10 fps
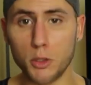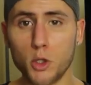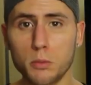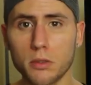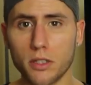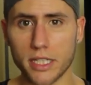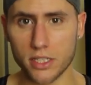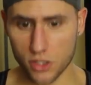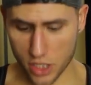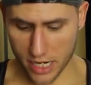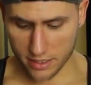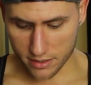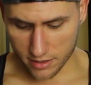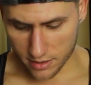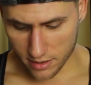boob-looking
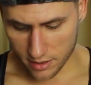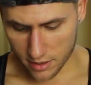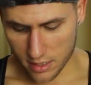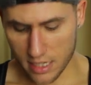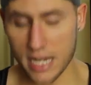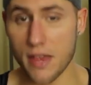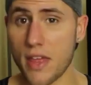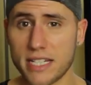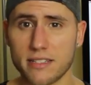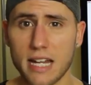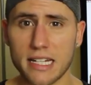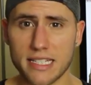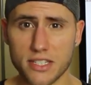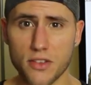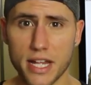chests, and that's
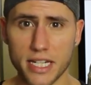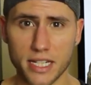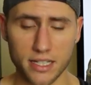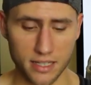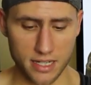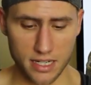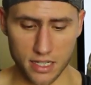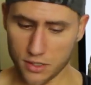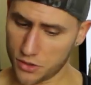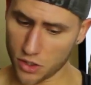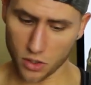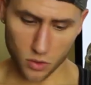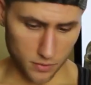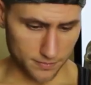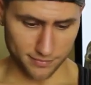not aesthetic.
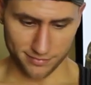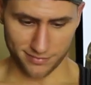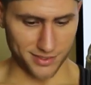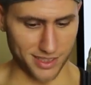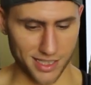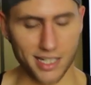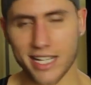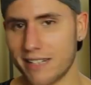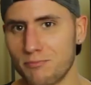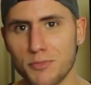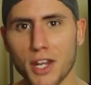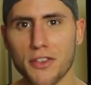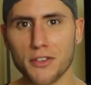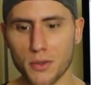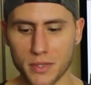So again,
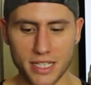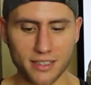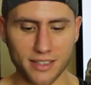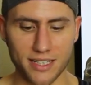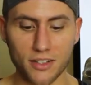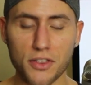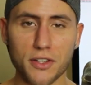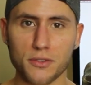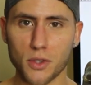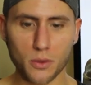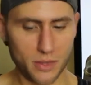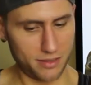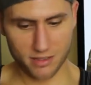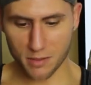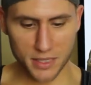nothing wrong with incline, nothing wrong
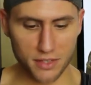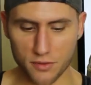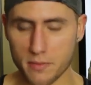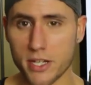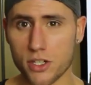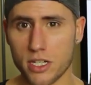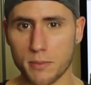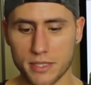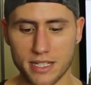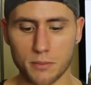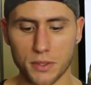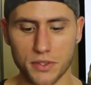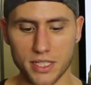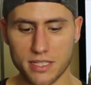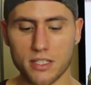with some of the information he puts out,
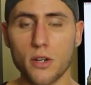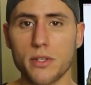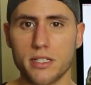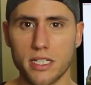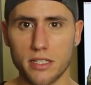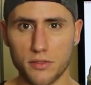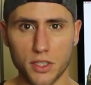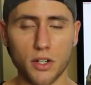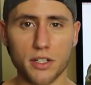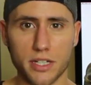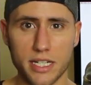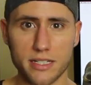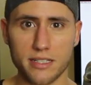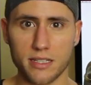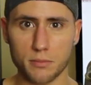but this is going to give younger
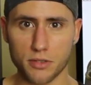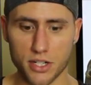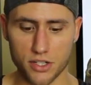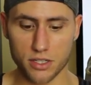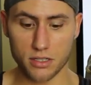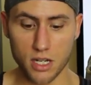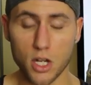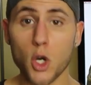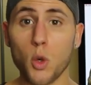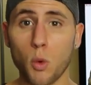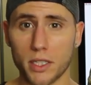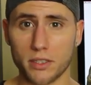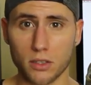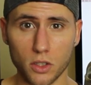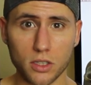kids the impression who want
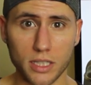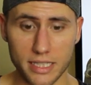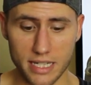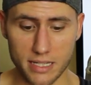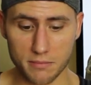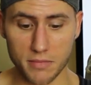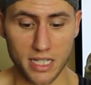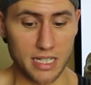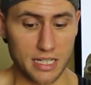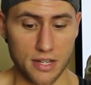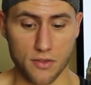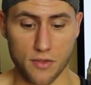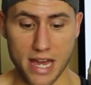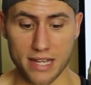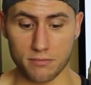to look like him
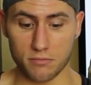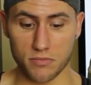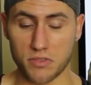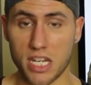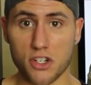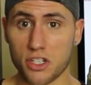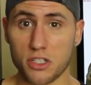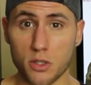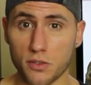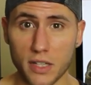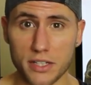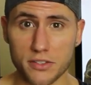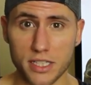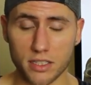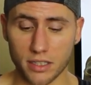that they shouldn't do flat
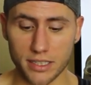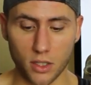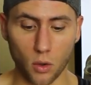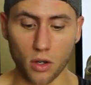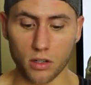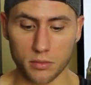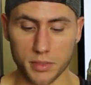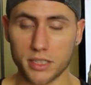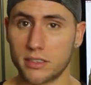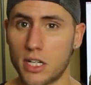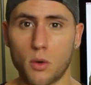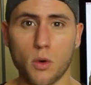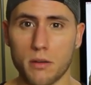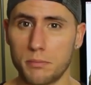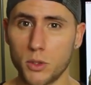or decline at all because they
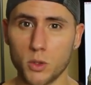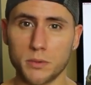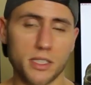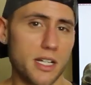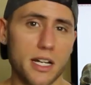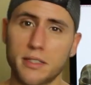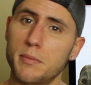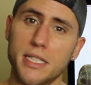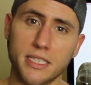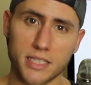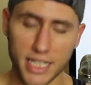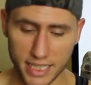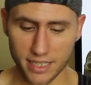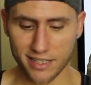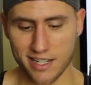don't want boobs. They're not going to be
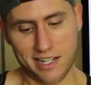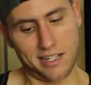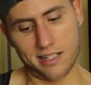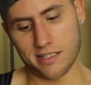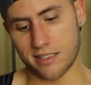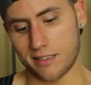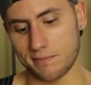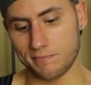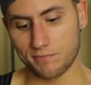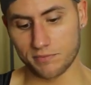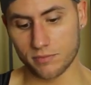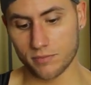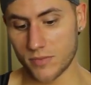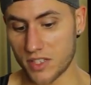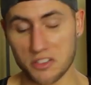aesthetic.
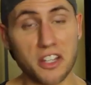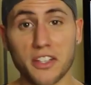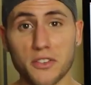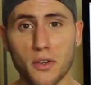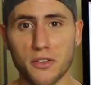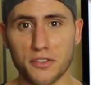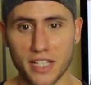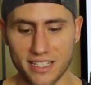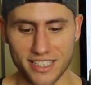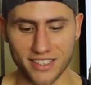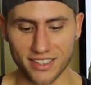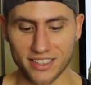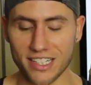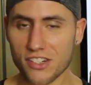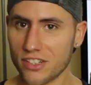There's nothing wrong with flat and
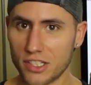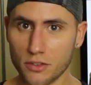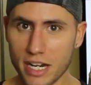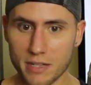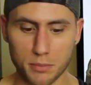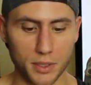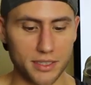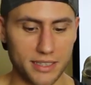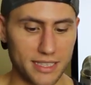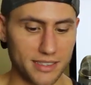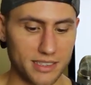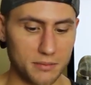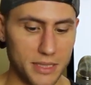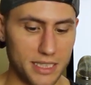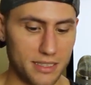decline. They're actually great, but that
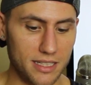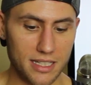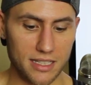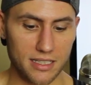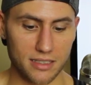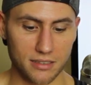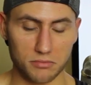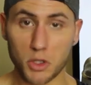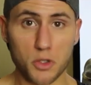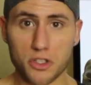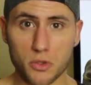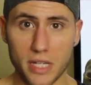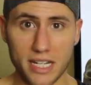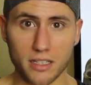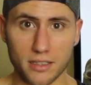doesn't mean don't
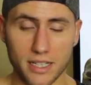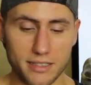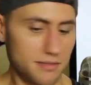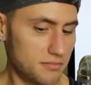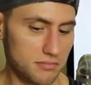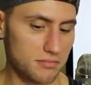do incline.